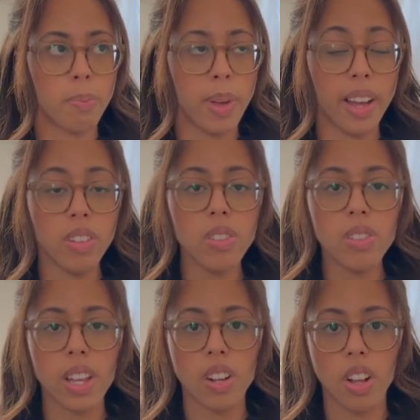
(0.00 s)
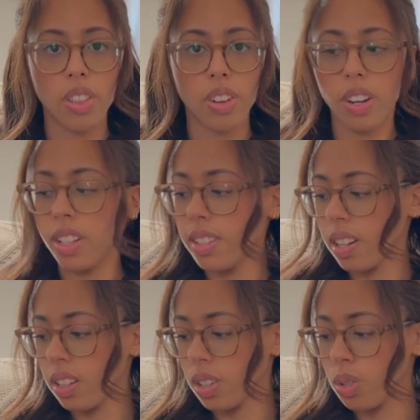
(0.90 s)
Petals and Other
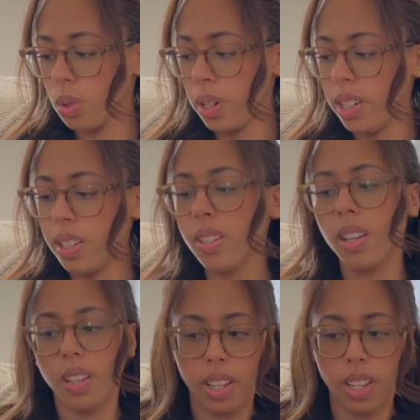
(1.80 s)
Unsettling Stories.